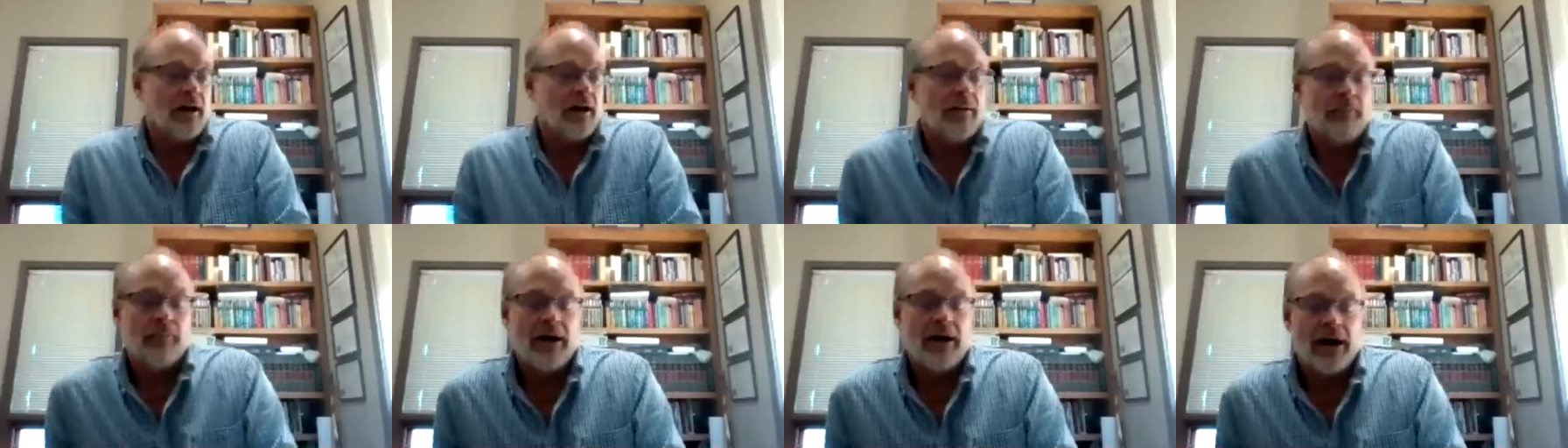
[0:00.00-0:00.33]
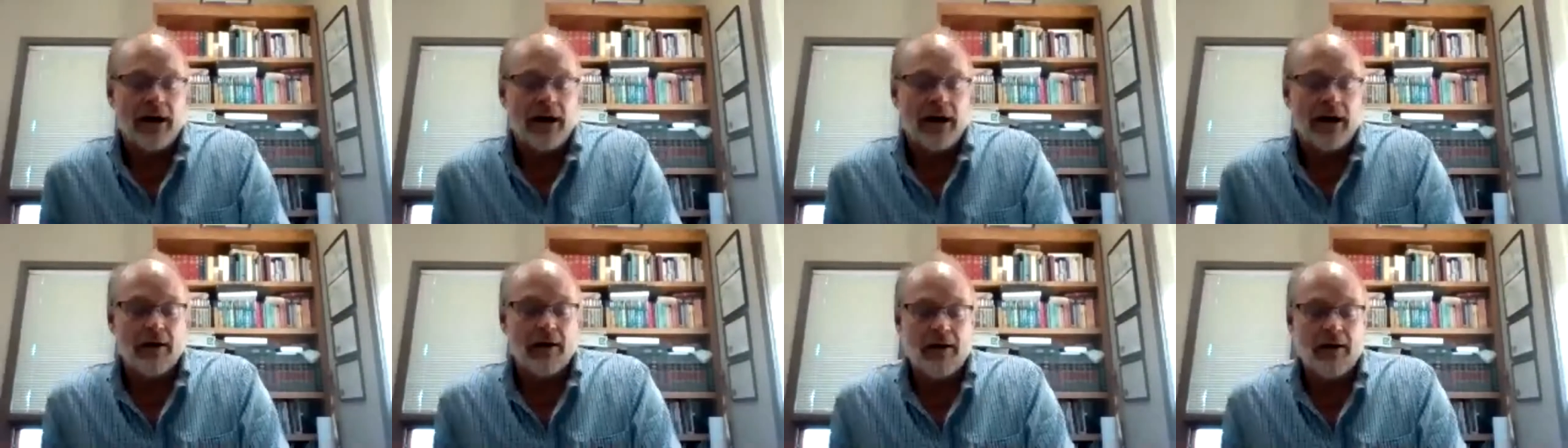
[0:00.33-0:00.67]

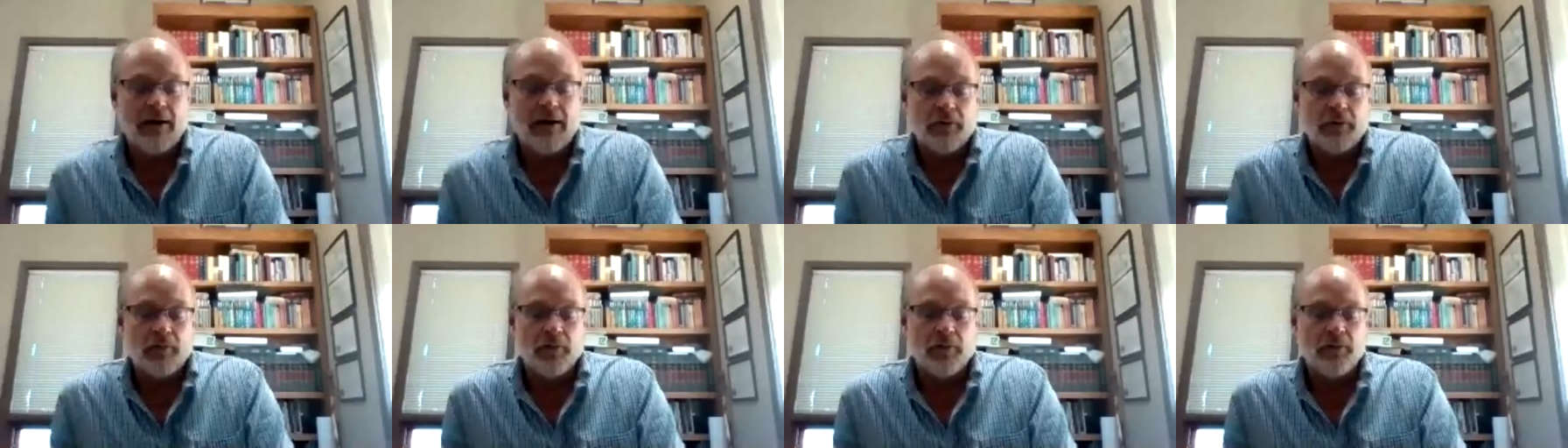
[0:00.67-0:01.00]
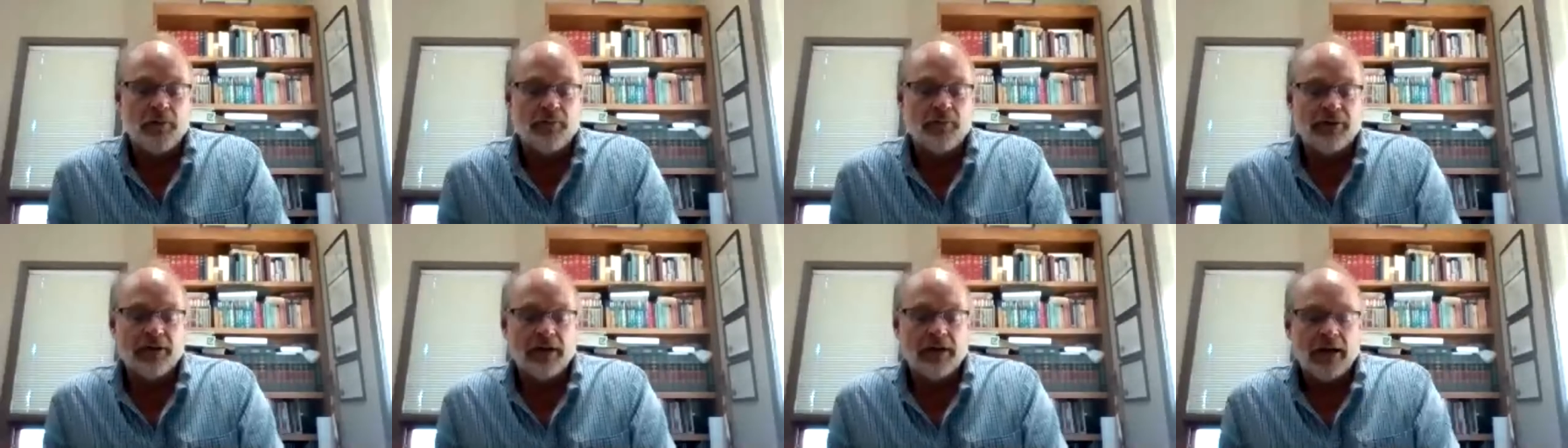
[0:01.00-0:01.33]
by other
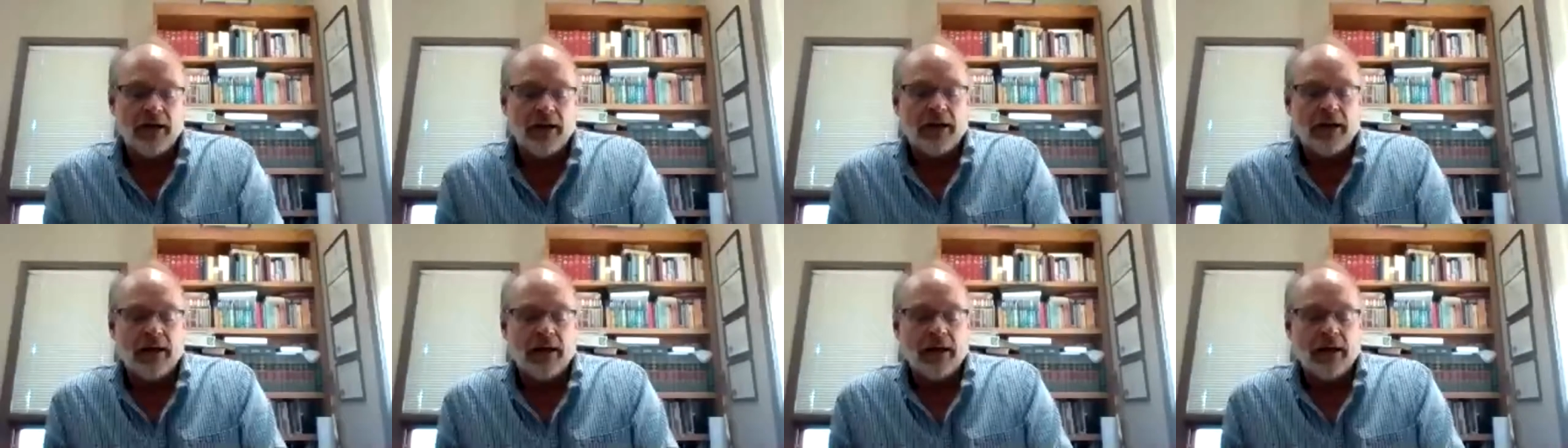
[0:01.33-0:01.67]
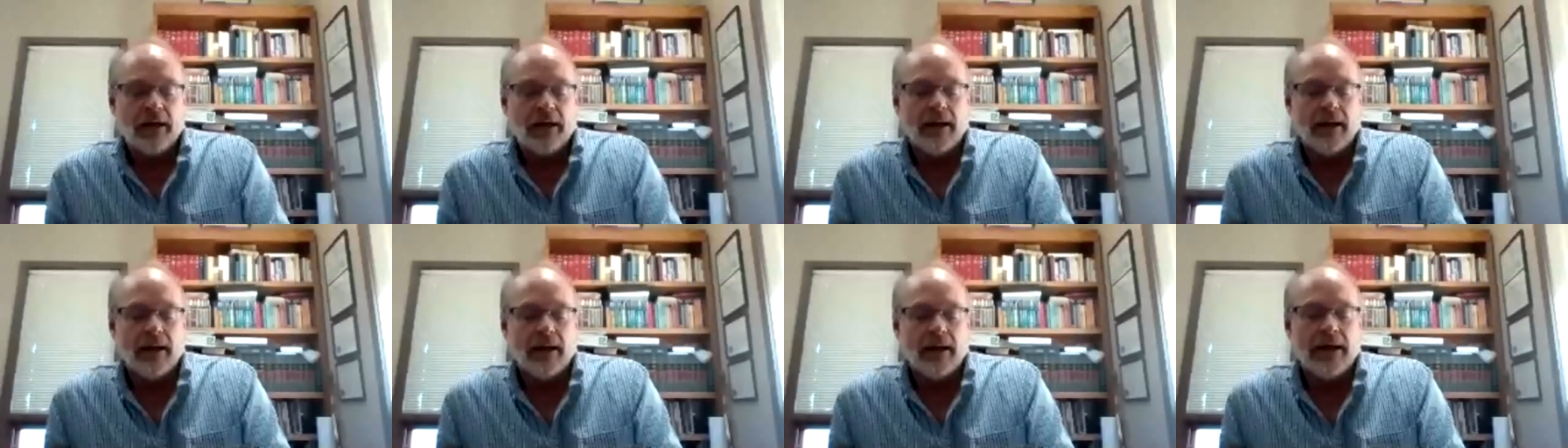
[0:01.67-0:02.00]
groups.
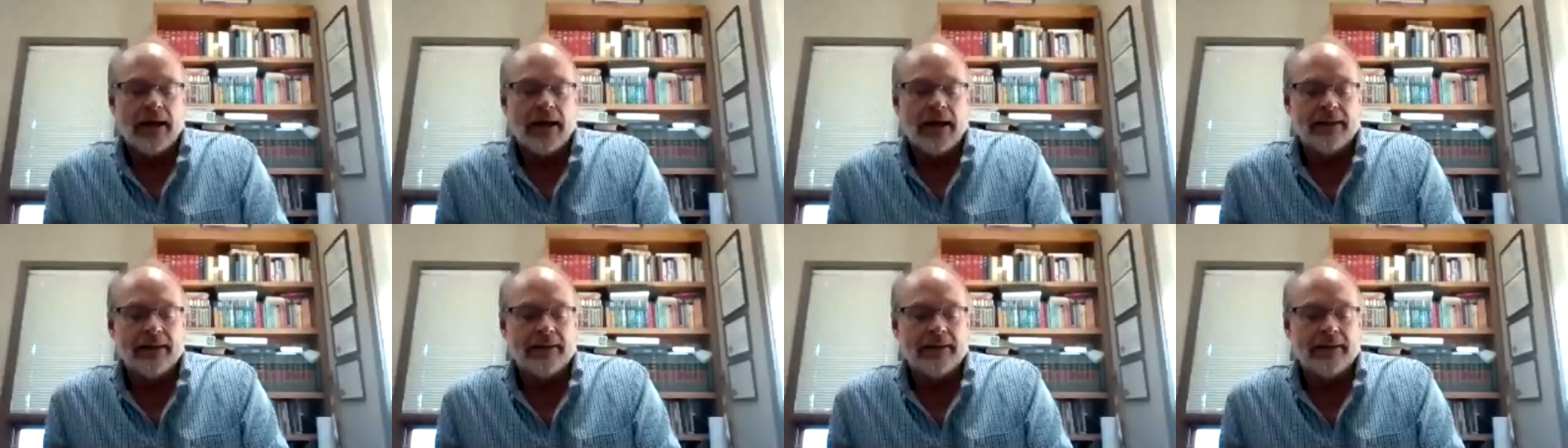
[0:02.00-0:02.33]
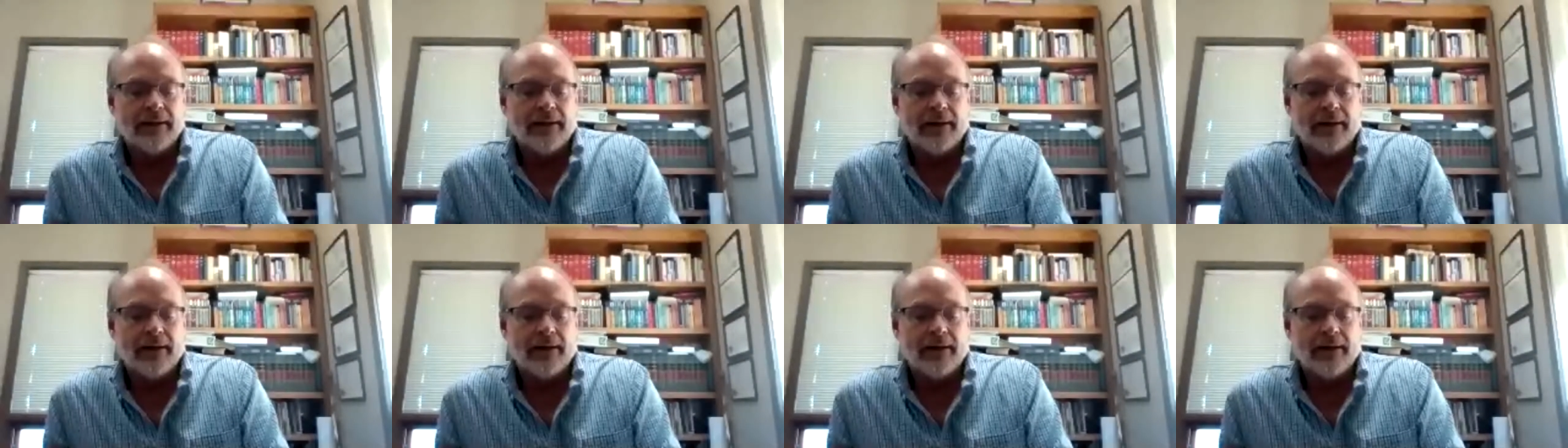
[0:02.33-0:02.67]
And
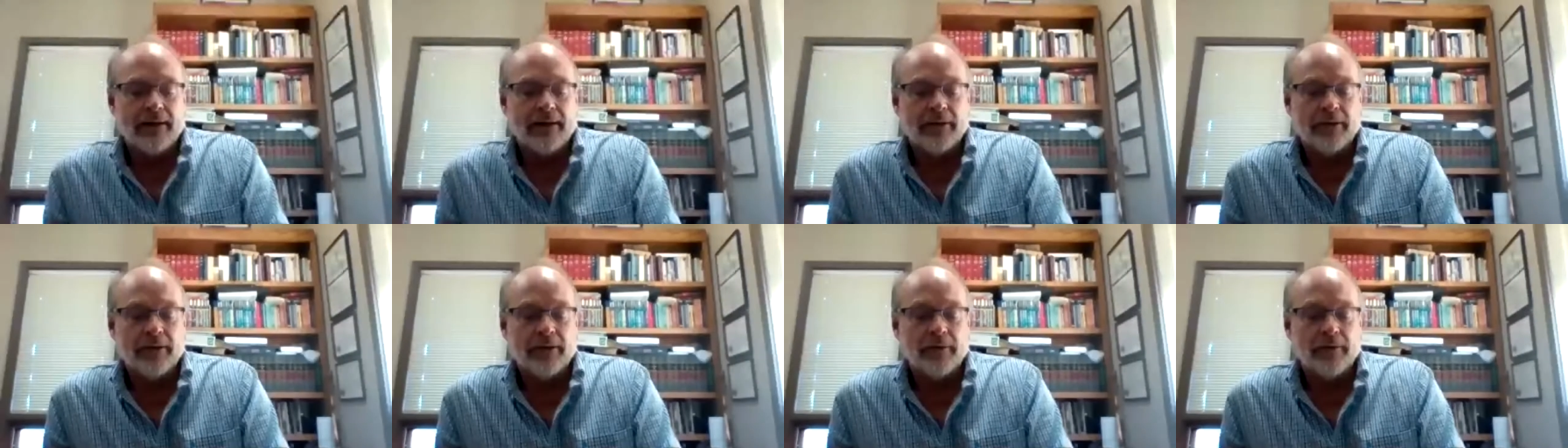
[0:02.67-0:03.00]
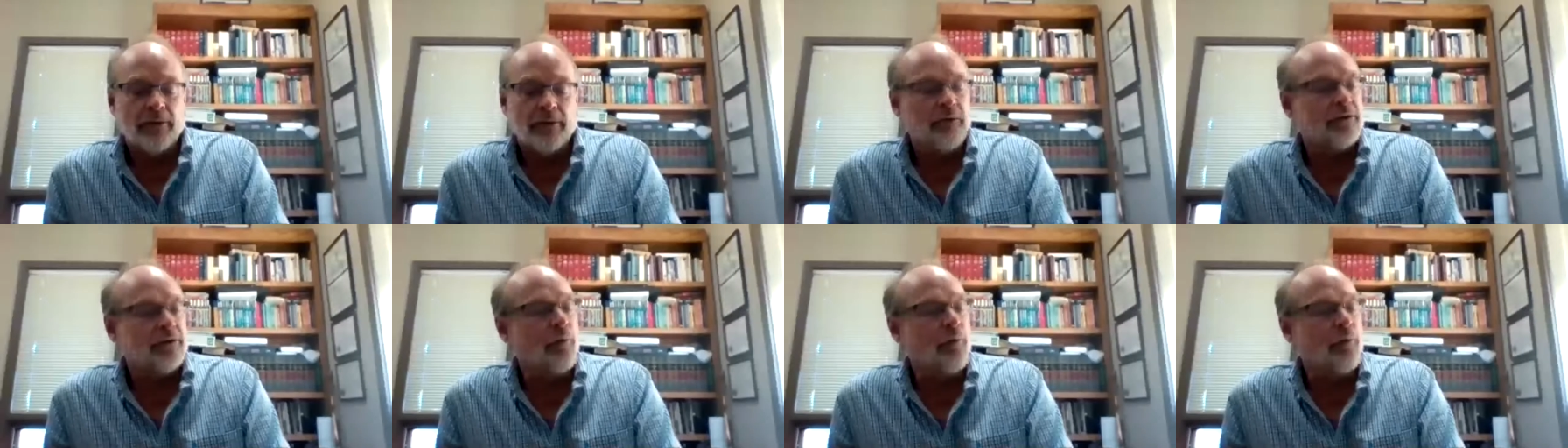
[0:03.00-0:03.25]
so